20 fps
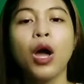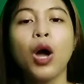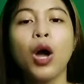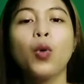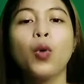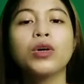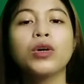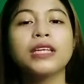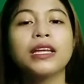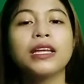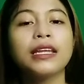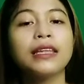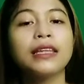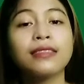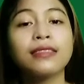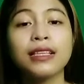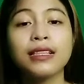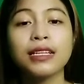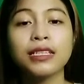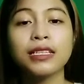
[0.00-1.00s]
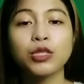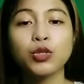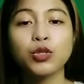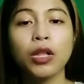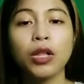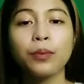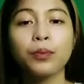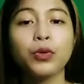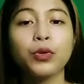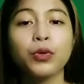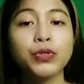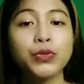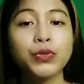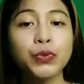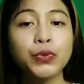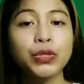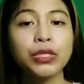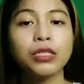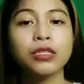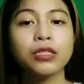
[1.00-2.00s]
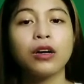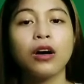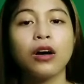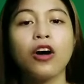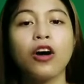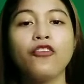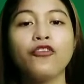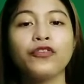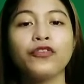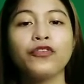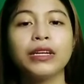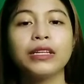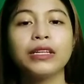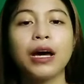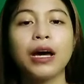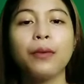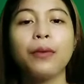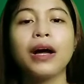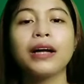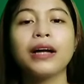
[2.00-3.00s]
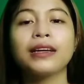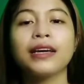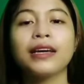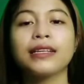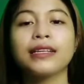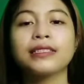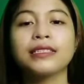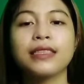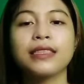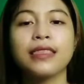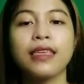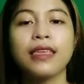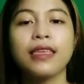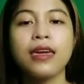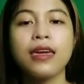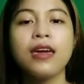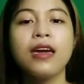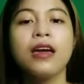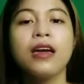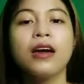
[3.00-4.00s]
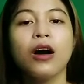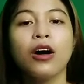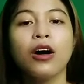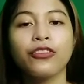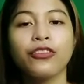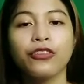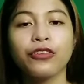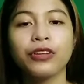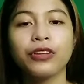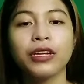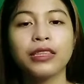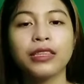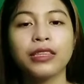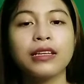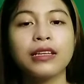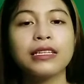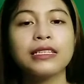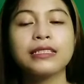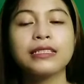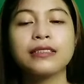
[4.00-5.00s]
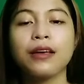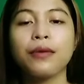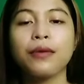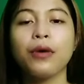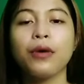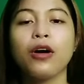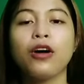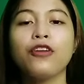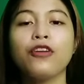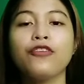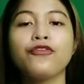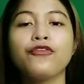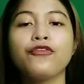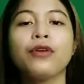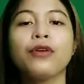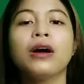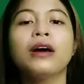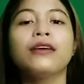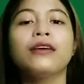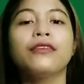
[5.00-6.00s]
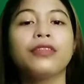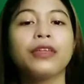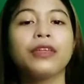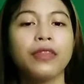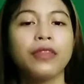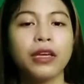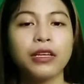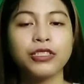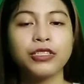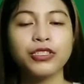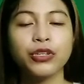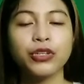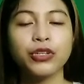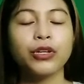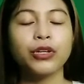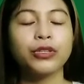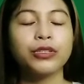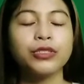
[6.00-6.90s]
was an intellectual pursuit of freedom against the authoritarianism of the nation.